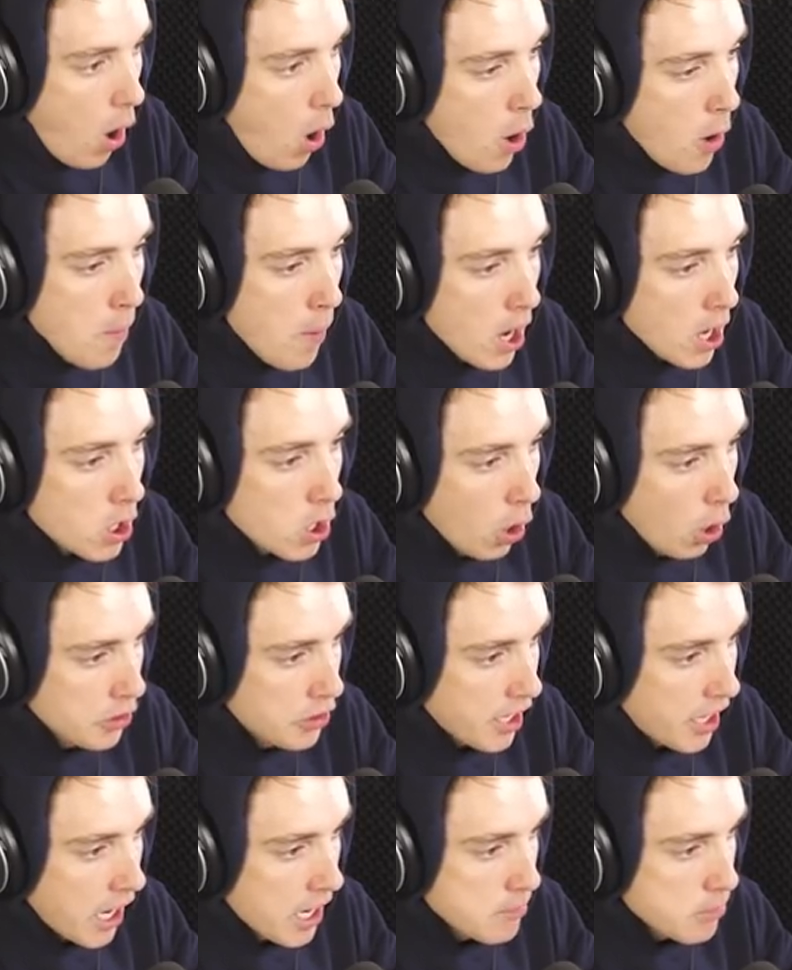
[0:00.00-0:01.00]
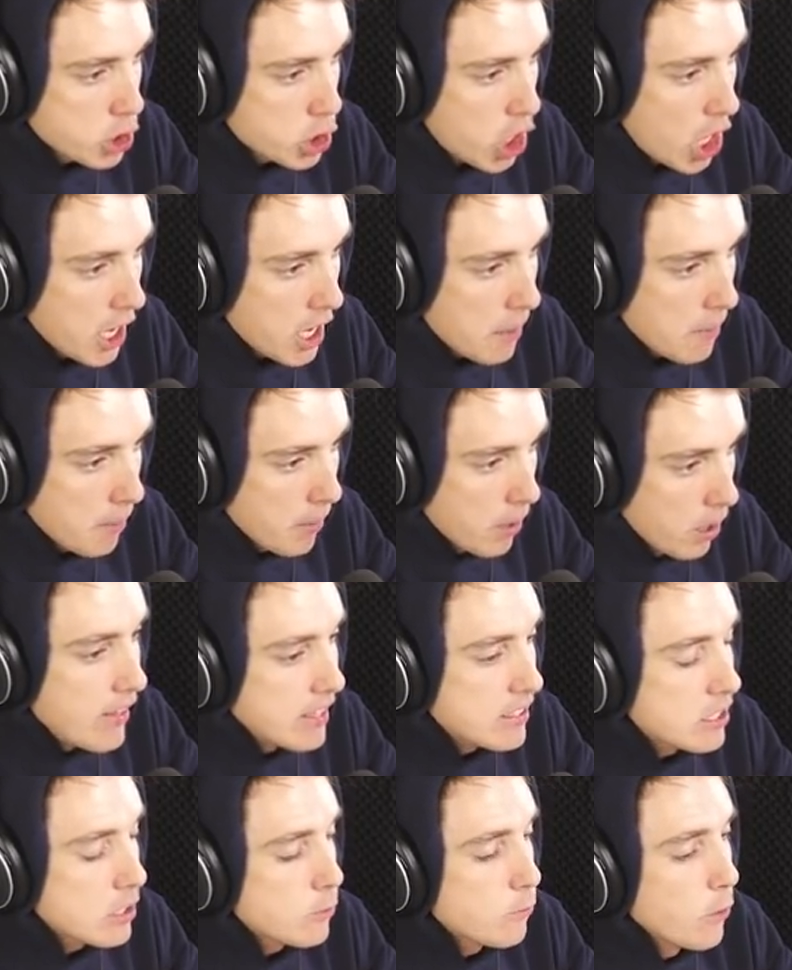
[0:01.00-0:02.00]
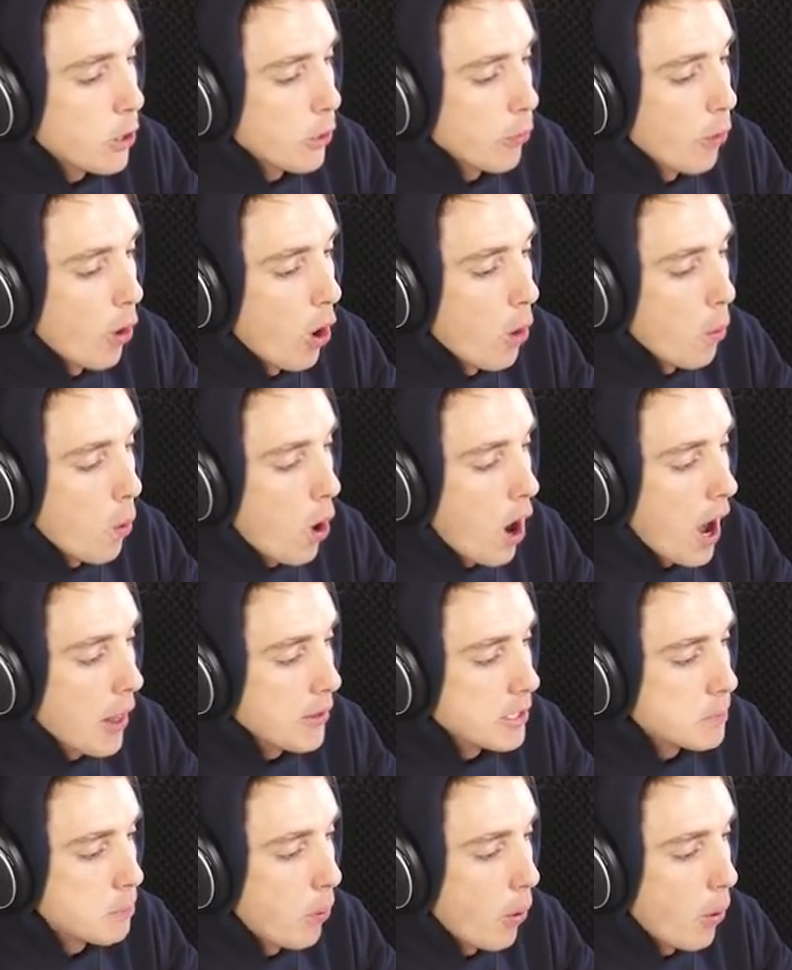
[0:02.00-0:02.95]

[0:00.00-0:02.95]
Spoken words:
oh my God, they're gonna machete him. This is for the Rottweilers,